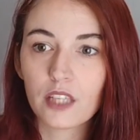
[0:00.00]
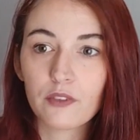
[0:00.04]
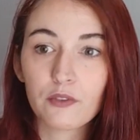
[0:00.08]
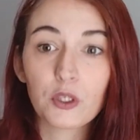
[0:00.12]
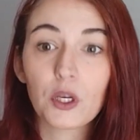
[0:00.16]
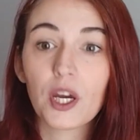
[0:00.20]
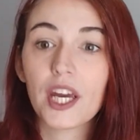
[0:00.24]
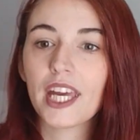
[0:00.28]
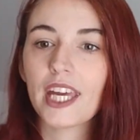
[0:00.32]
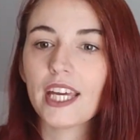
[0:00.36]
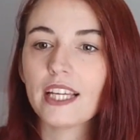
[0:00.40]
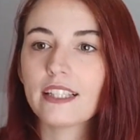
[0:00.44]
if
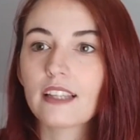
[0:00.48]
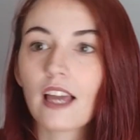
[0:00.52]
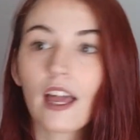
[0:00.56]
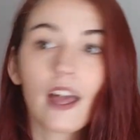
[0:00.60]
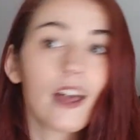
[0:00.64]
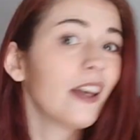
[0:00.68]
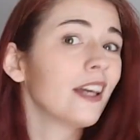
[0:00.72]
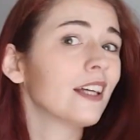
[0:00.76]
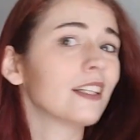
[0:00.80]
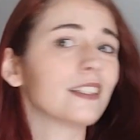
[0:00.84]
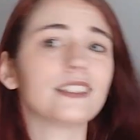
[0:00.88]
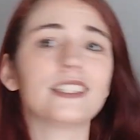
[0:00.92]
you hate
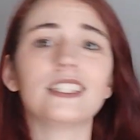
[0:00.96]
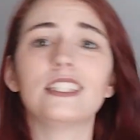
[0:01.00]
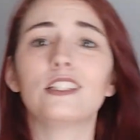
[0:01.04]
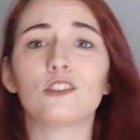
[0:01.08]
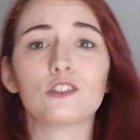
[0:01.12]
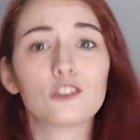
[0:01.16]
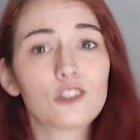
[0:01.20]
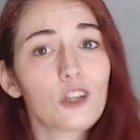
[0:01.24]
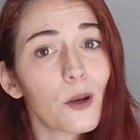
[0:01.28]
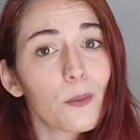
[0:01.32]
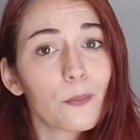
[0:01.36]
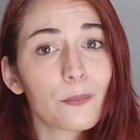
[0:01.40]

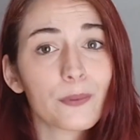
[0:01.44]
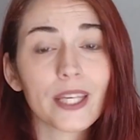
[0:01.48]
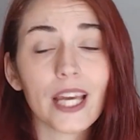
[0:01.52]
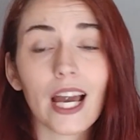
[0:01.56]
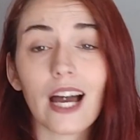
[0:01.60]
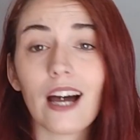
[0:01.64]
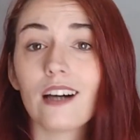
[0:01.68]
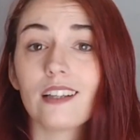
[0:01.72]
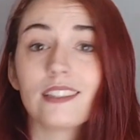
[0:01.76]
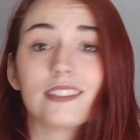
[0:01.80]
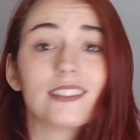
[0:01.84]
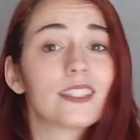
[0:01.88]

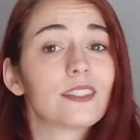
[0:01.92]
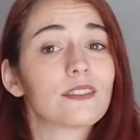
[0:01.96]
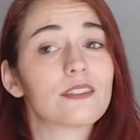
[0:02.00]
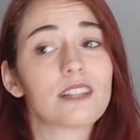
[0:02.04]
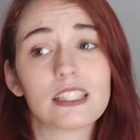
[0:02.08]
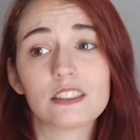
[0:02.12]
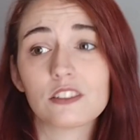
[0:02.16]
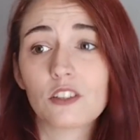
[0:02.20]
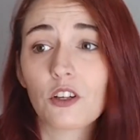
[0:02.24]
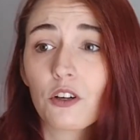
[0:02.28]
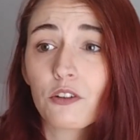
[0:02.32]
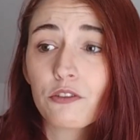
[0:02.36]
Dinotopia,
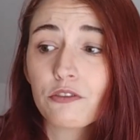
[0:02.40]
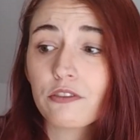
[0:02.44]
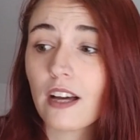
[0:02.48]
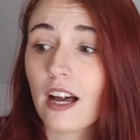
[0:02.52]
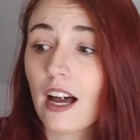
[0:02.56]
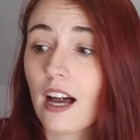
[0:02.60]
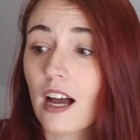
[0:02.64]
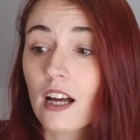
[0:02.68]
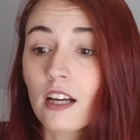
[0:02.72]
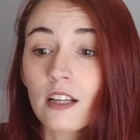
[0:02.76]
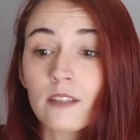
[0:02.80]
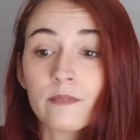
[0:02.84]
Terra
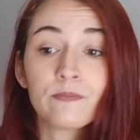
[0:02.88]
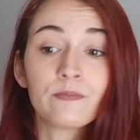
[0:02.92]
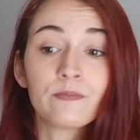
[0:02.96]
Nova,